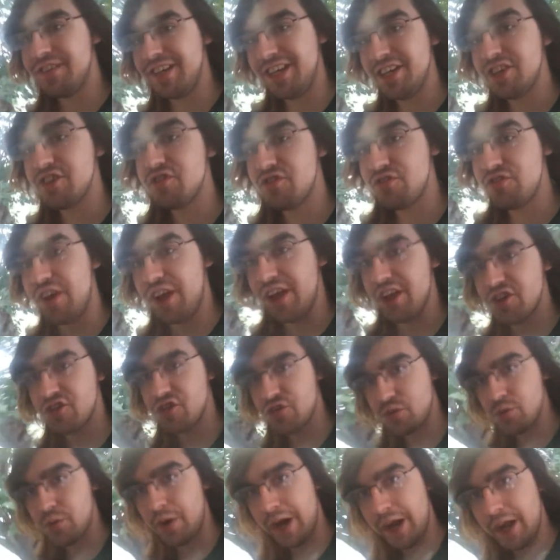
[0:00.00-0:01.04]
of each
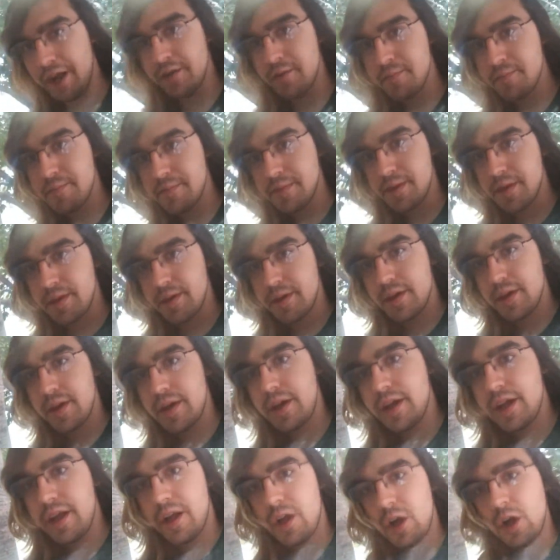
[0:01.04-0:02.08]
fish, right?
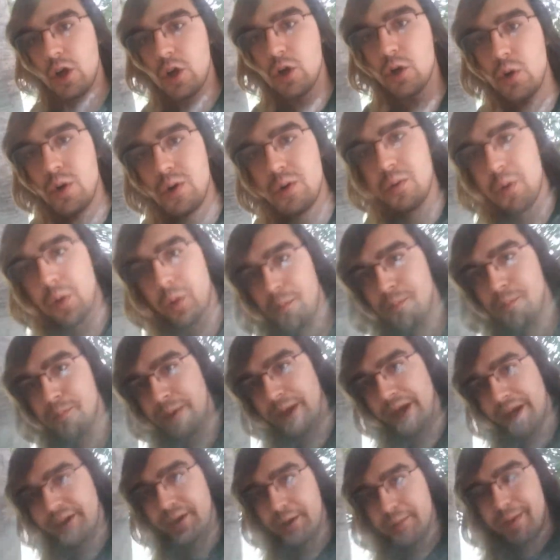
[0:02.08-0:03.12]
Who will
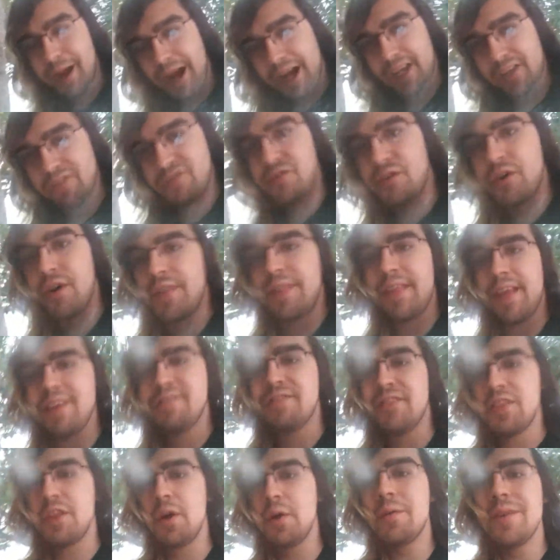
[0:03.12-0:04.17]
bicker back and forth,
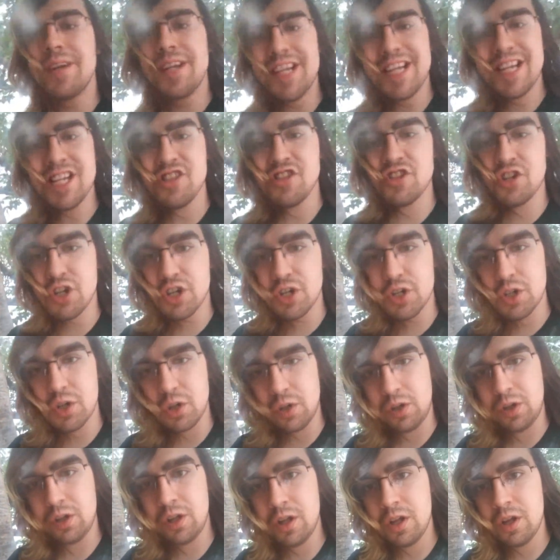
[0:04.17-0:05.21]
even though in the
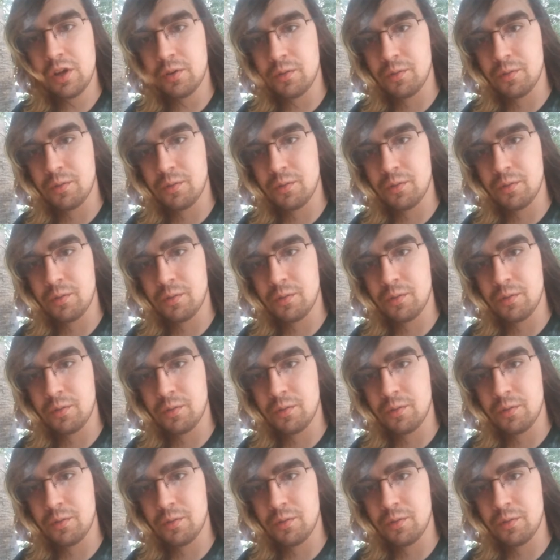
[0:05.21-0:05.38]
eternal